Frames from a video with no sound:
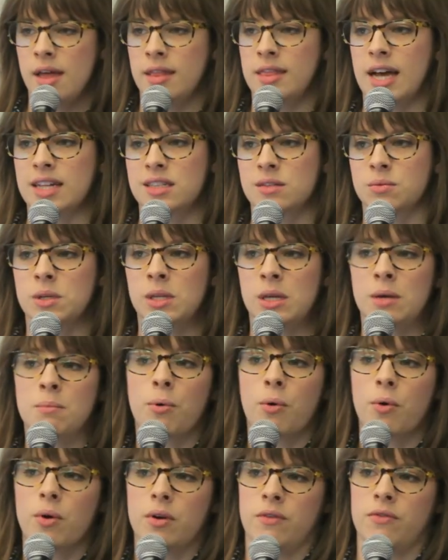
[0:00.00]
That's really
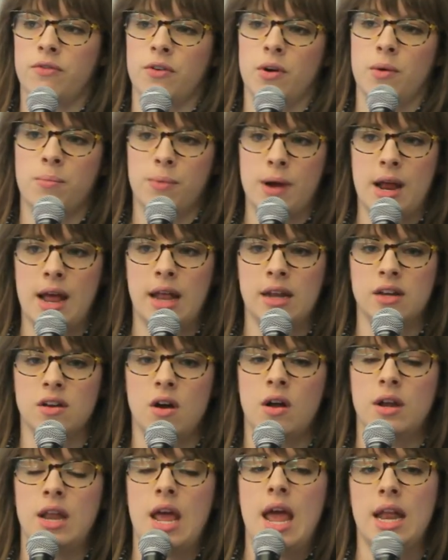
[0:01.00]
important for a brand
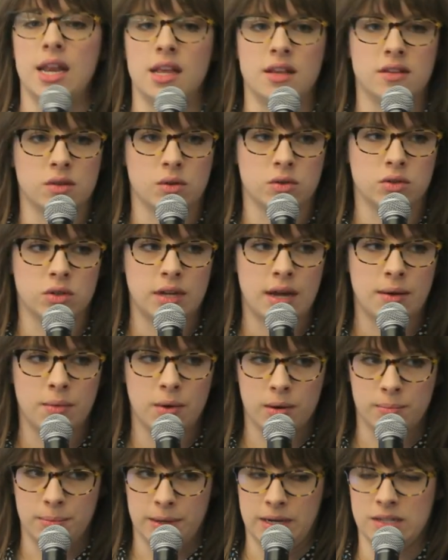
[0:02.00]
on any social
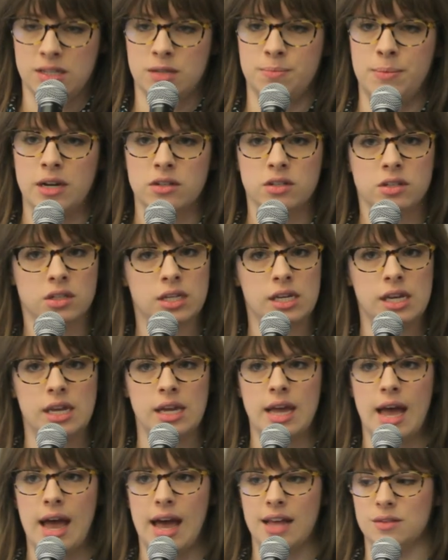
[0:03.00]
network, but
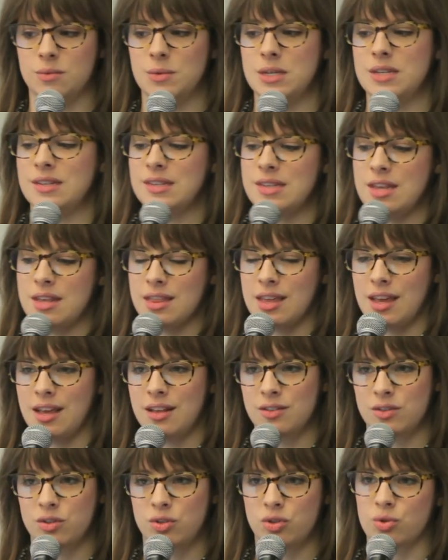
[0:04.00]
especially as we see
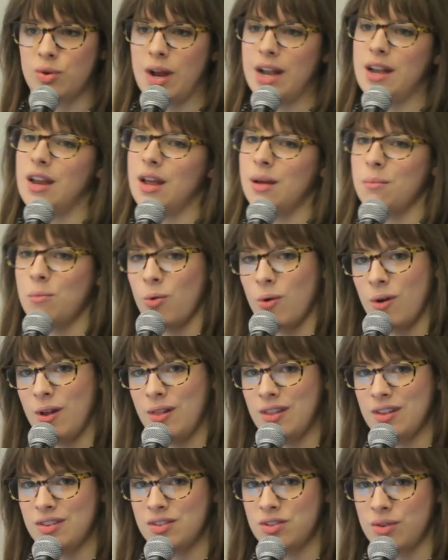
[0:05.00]
things trending more
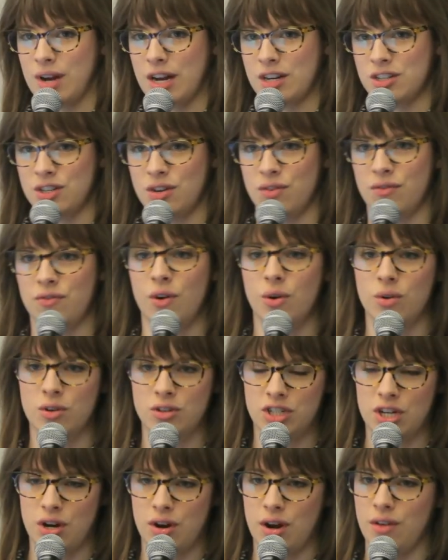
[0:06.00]
in this direction photo
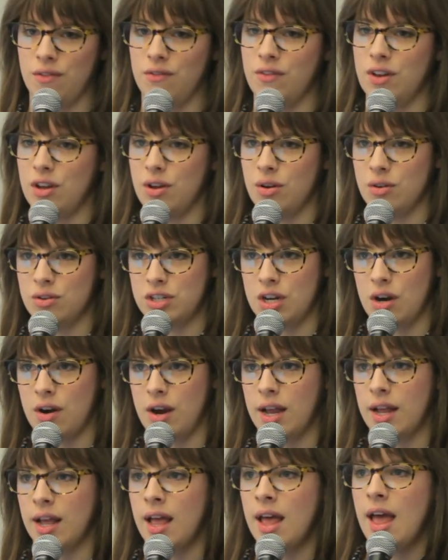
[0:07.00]
sharing, video
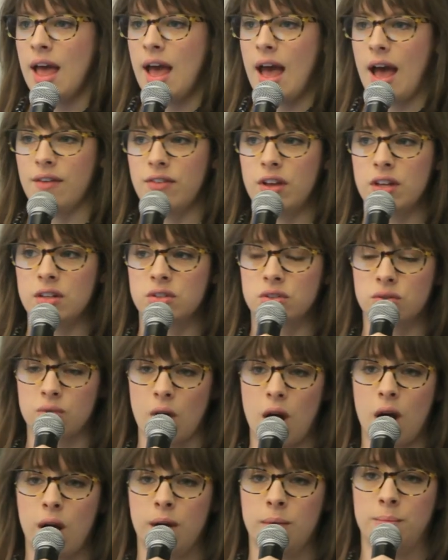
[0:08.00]
sharing. Having
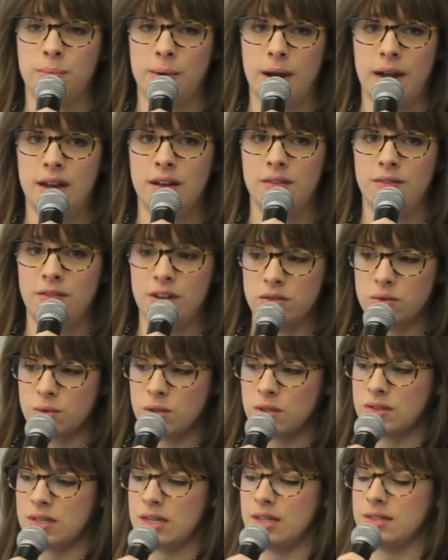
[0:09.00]
strong branded
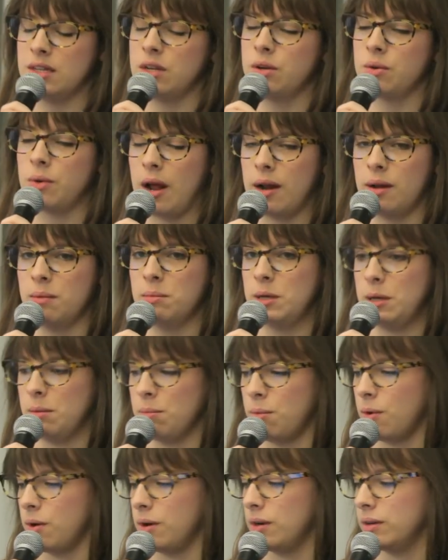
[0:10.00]
visuals is incredibly
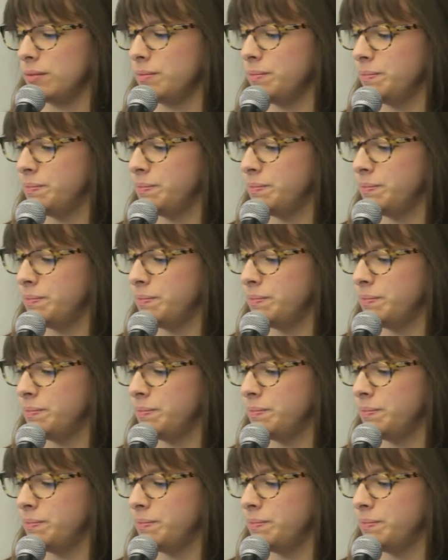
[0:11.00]
important.